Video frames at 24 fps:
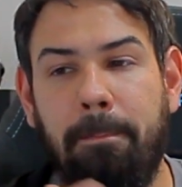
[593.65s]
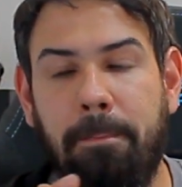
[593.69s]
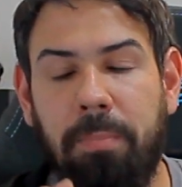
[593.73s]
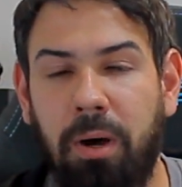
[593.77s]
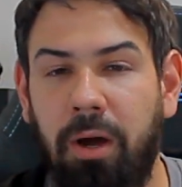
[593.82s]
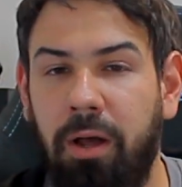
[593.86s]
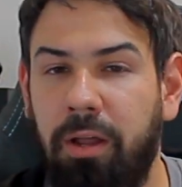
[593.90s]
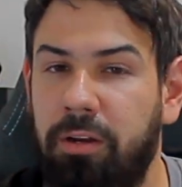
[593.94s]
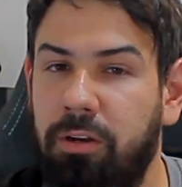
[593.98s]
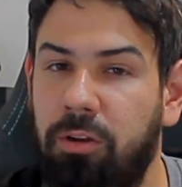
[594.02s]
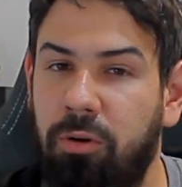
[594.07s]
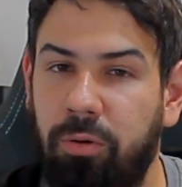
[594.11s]

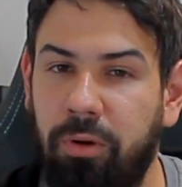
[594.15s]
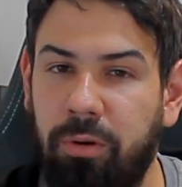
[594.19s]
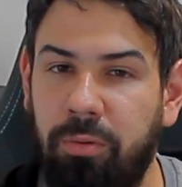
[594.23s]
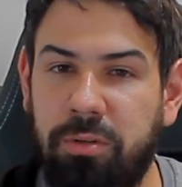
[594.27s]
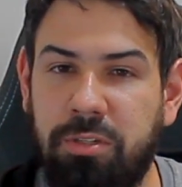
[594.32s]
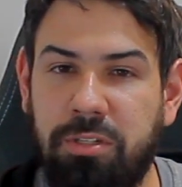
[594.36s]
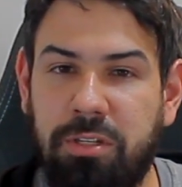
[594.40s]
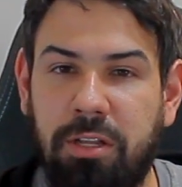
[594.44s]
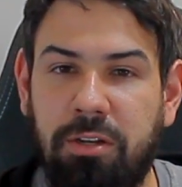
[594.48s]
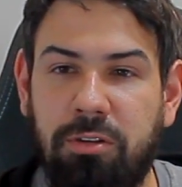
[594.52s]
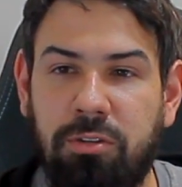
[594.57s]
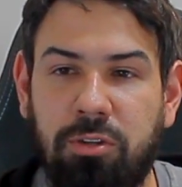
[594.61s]
But going
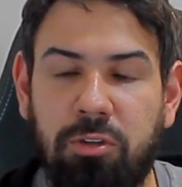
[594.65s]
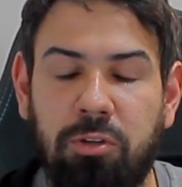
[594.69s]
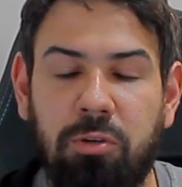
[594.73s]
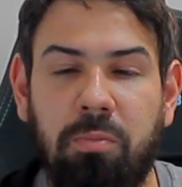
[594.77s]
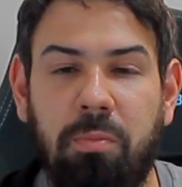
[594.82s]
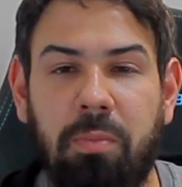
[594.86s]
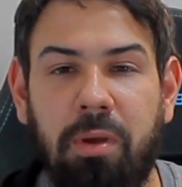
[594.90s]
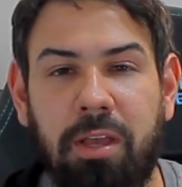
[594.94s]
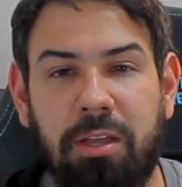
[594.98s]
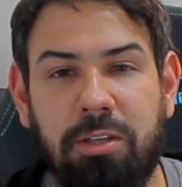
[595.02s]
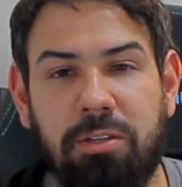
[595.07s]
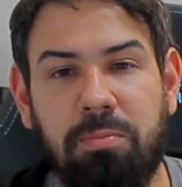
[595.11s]
with Zen 2
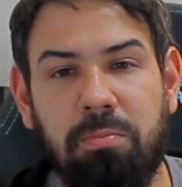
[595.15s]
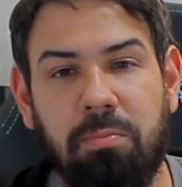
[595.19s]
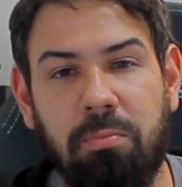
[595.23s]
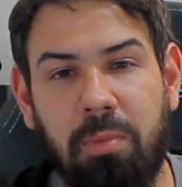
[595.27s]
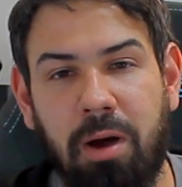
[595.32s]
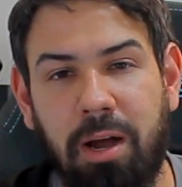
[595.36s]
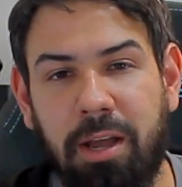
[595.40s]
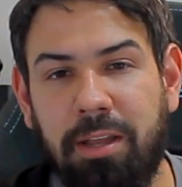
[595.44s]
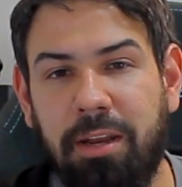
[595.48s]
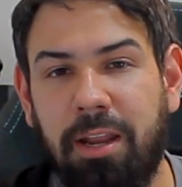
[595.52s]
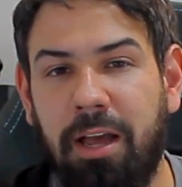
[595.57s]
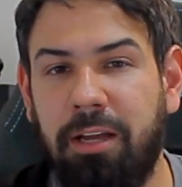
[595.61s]
base
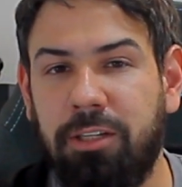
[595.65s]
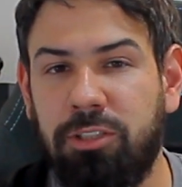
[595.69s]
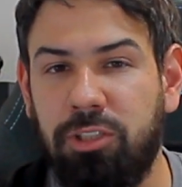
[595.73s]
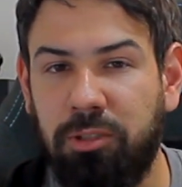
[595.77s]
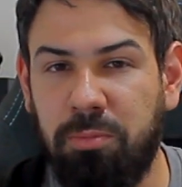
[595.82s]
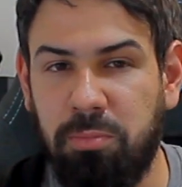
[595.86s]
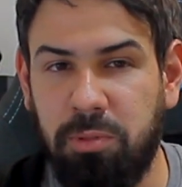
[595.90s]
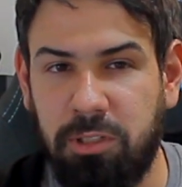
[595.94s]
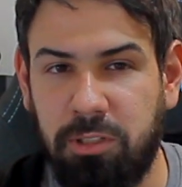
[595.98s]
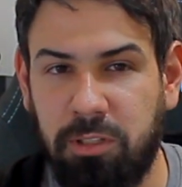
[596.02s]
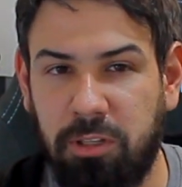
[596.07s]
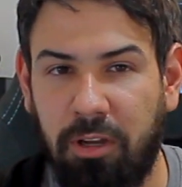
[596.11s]
might
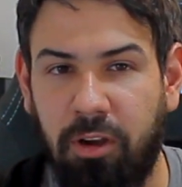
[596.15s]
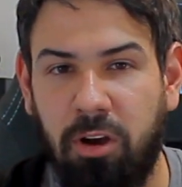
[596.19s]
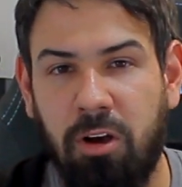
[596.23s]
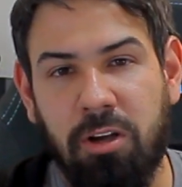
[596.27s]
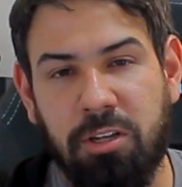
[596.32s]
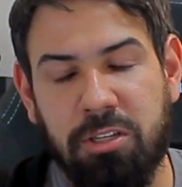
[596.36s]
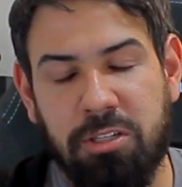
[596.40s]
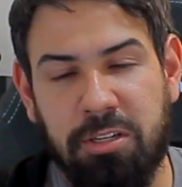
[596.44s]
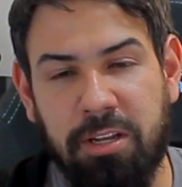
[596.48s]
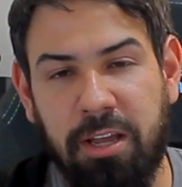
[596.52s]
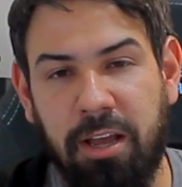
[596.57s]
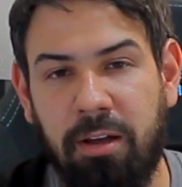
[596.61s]
actually bring the
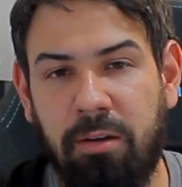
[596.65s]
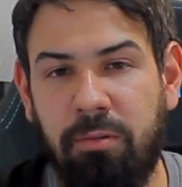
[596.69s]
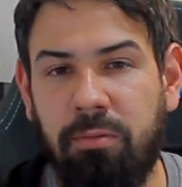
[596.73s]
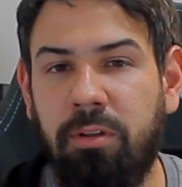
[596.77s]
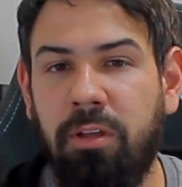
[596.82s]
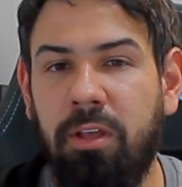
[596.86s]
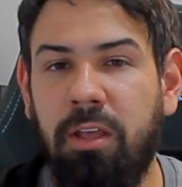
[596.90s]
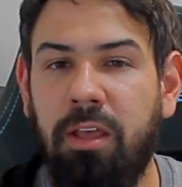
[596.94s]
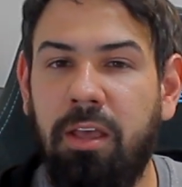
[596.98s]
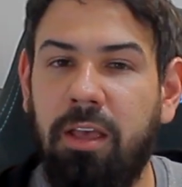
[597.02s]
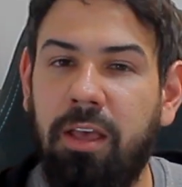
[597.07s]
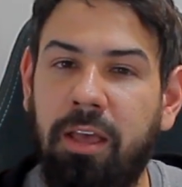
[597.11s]
cost down,
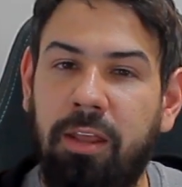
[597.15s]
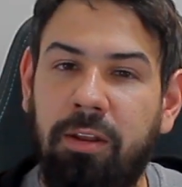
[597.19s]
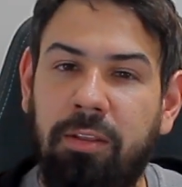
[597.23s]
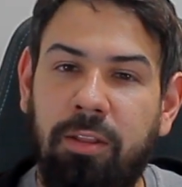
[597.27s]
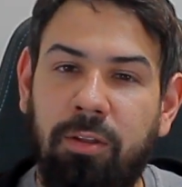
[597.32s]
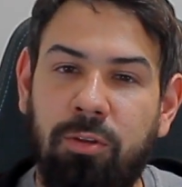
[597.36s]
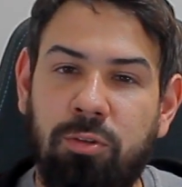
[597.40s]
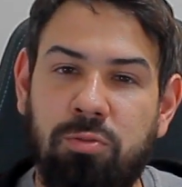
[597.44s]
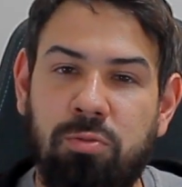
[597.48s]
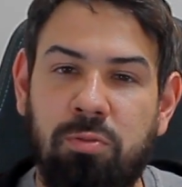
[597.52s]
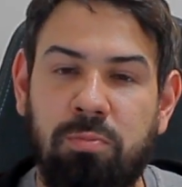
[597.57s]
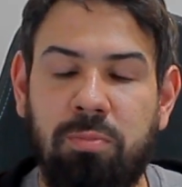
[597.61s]
and
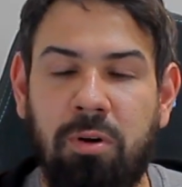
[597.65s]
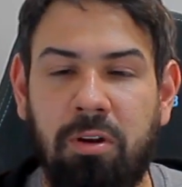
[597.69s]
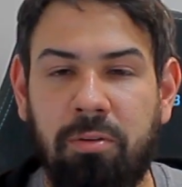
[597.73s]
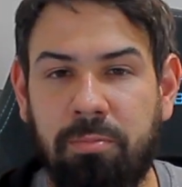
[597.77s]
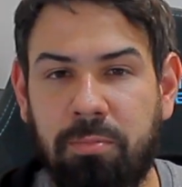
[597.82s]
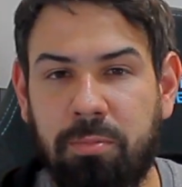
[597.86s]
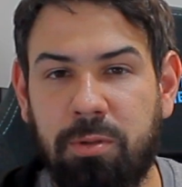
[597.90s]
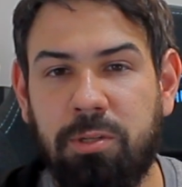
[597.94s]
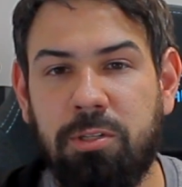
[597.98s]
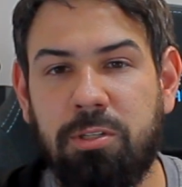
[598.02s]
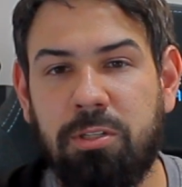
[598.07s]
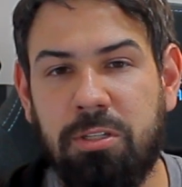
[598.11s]
those will
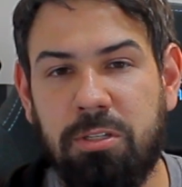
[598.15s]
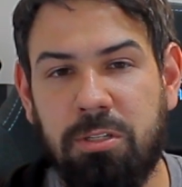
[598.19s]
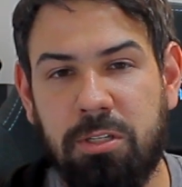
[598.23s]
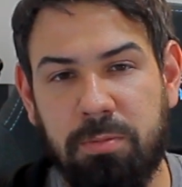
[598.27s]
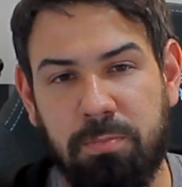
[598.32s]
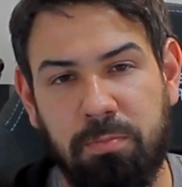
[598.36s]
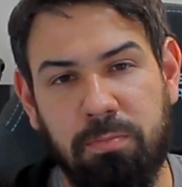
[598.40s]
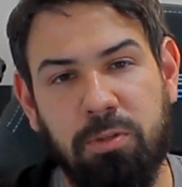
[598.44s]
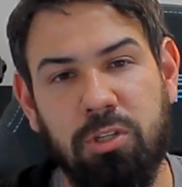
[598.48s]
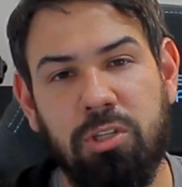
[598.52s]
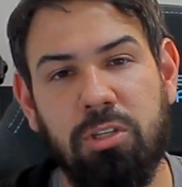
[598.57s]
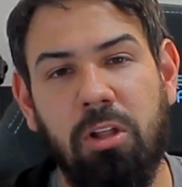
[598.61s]
probably be
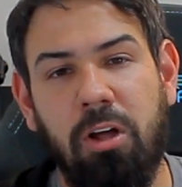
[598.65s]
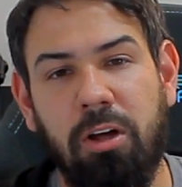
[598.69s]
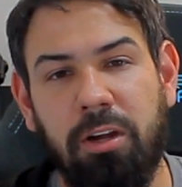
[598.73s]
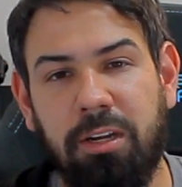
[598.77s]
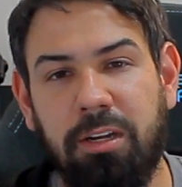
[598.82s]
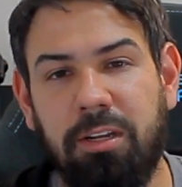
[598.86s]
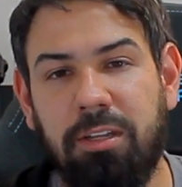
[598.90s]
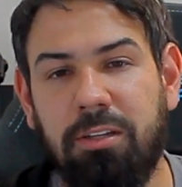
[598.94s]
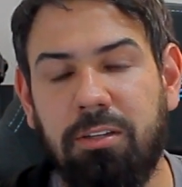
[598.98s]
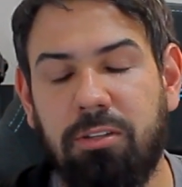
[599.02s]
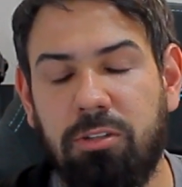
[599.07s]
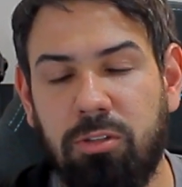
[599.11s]

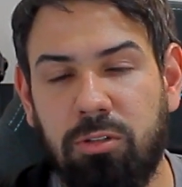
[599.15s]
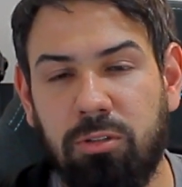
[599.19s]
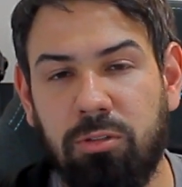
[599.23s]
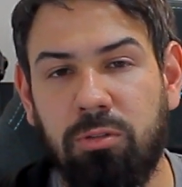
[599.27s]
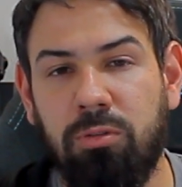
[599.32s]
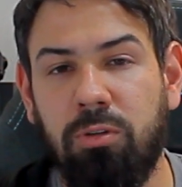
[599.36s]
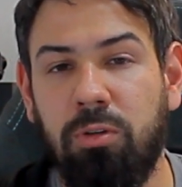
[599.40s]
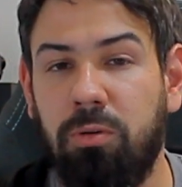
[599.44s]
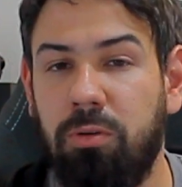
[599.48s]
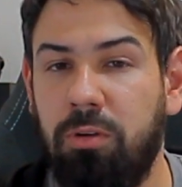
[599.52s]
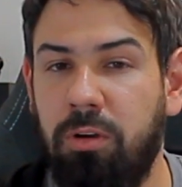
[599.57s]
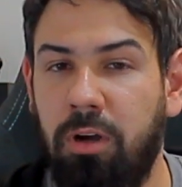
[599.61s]
slotted
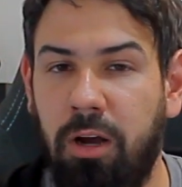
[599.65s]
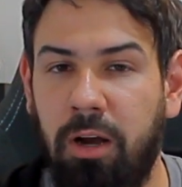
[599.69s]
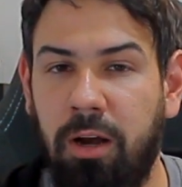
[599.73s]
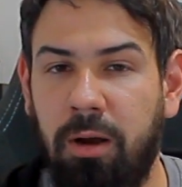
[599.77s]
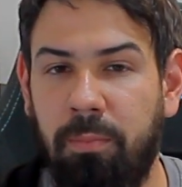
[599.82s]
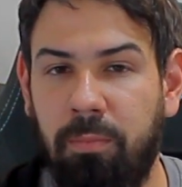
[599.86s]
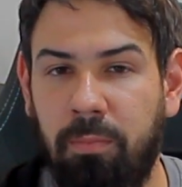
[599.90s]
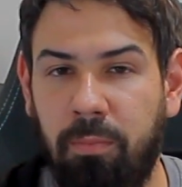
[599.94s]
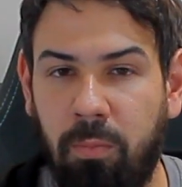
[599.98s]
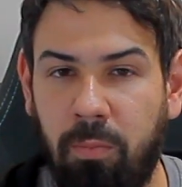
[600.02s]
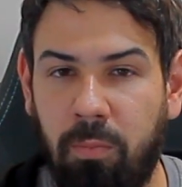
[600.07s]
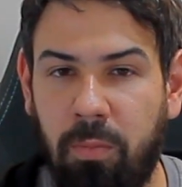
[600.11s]
into
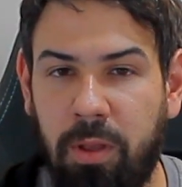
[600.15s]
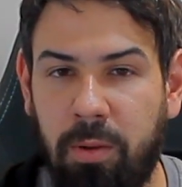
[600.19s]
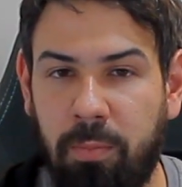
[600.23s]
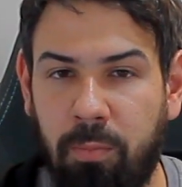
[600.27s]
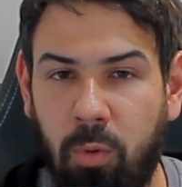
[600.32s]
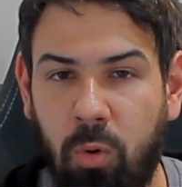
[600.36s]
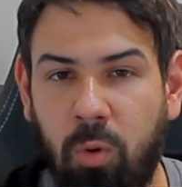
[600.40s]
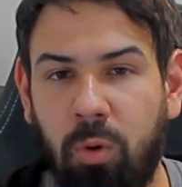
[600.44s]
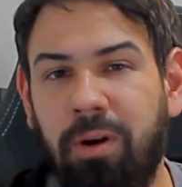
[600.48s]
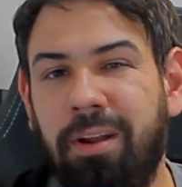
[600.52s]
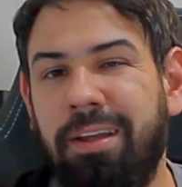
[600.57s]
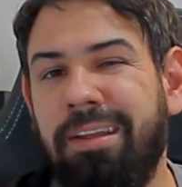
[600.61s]

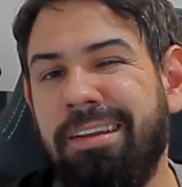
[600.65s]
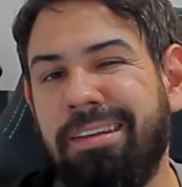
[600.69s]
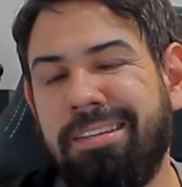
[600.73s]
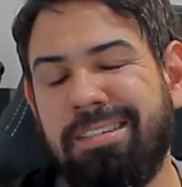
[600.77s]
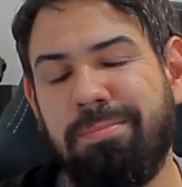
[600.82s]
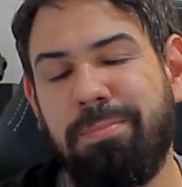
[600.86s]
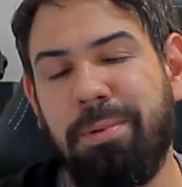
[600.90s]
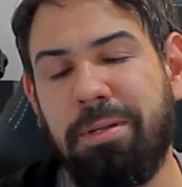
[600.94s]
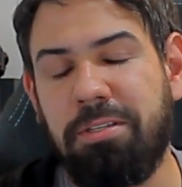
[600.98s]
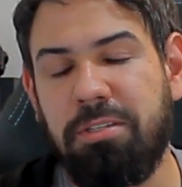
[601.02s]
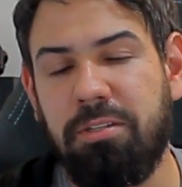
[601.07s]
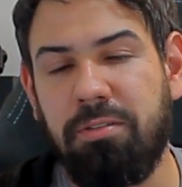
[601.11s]
more
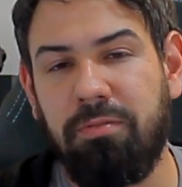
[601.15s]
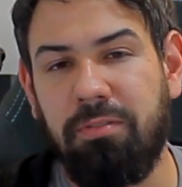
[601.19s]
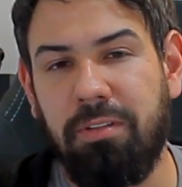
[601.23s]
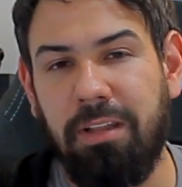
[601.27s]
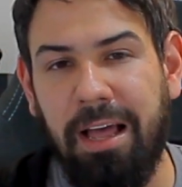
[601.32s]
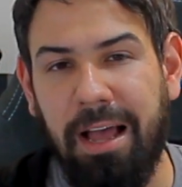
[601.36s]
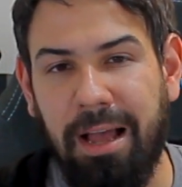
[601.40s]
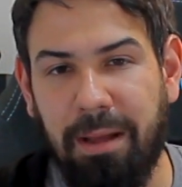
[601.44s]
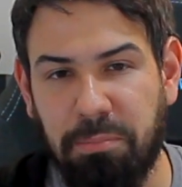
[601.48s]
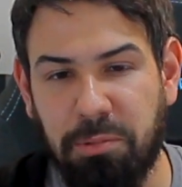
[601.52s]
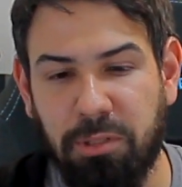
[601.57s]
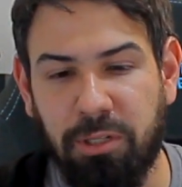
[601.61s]
inexpensive
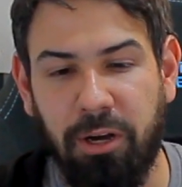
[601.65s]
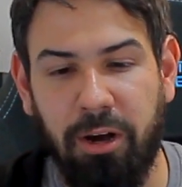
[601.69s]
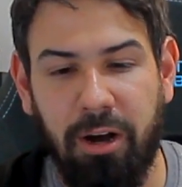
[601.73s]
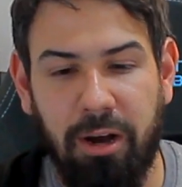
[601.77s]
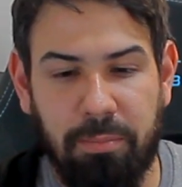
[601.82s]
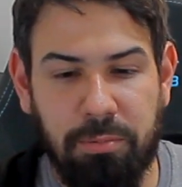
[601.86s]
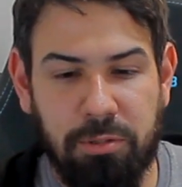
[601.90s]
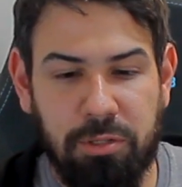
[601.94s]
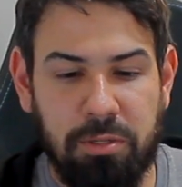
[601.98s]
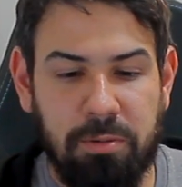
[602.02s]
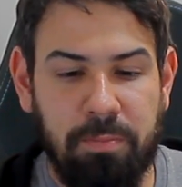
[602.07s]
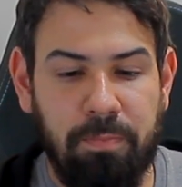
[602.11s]

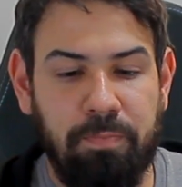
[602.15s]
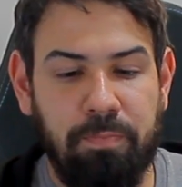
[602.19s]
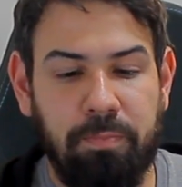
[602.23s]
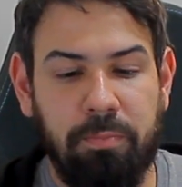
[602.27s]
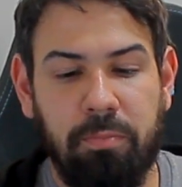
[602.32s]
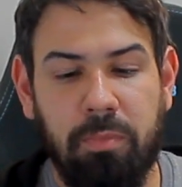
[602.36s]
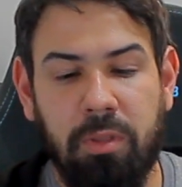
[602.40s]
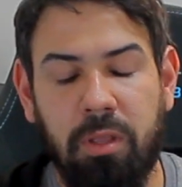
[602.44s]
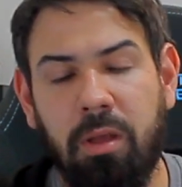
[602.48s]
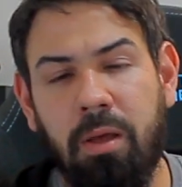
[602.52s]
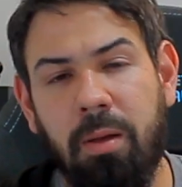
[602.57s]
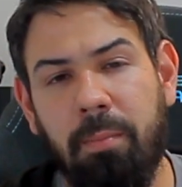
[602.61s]
laptops.
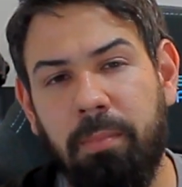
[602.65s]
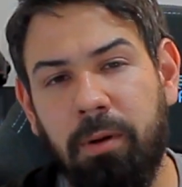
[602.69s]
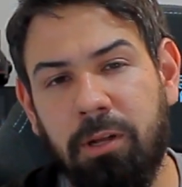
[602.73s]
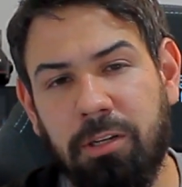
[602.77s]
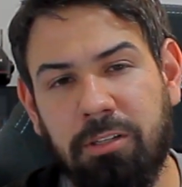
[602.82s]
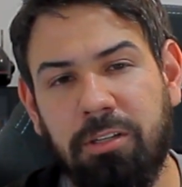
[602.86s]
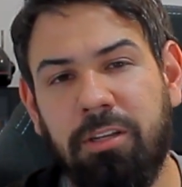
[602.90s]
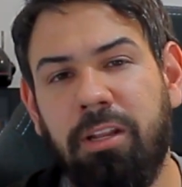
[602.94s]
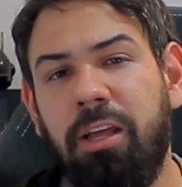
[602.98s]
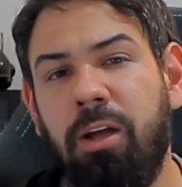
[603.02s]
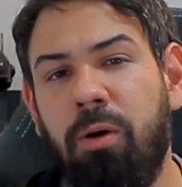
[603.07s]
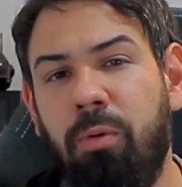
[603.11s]
But
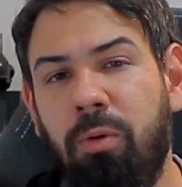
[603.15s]
today I